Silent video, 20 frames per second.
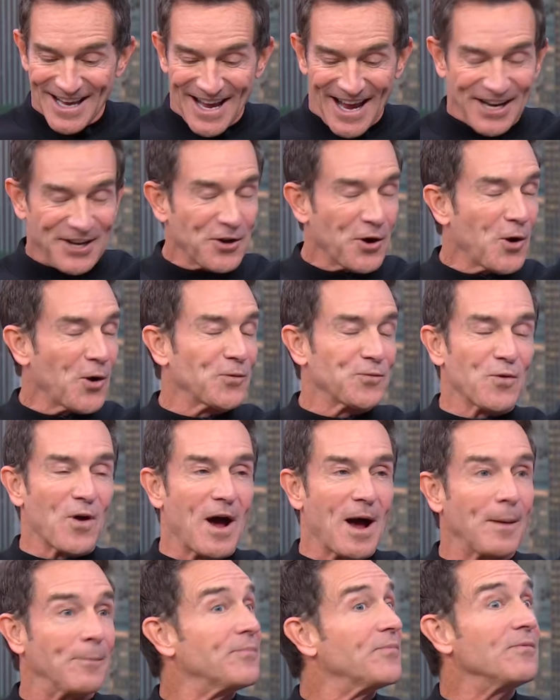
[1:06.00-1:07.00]
I called
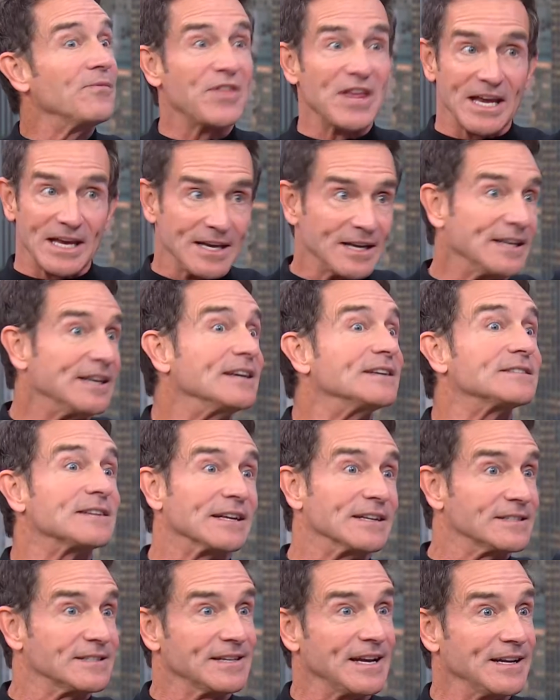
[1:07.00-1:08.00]
Rob thinking he's
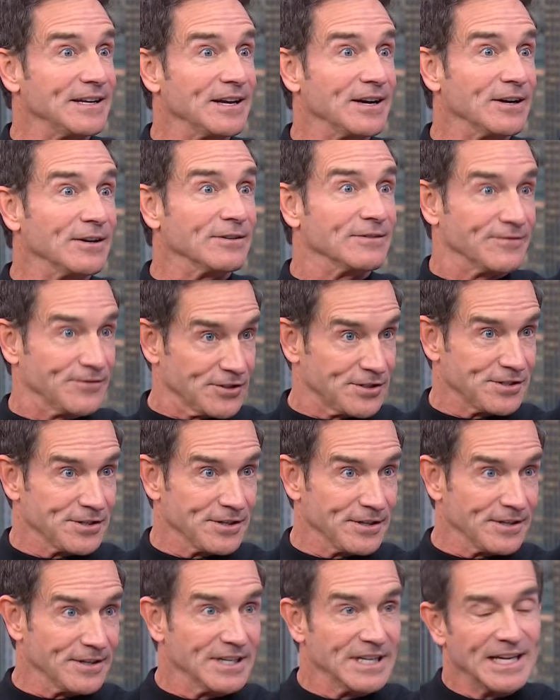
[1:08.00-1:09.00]
gonna say no for
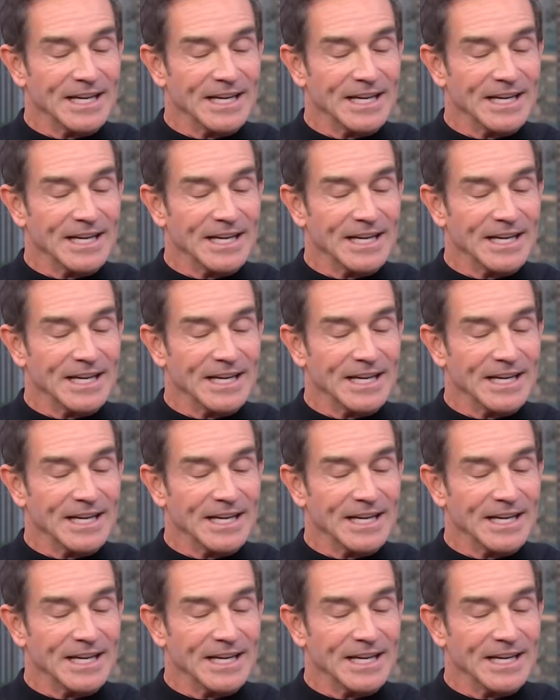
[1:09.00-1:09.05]
sure.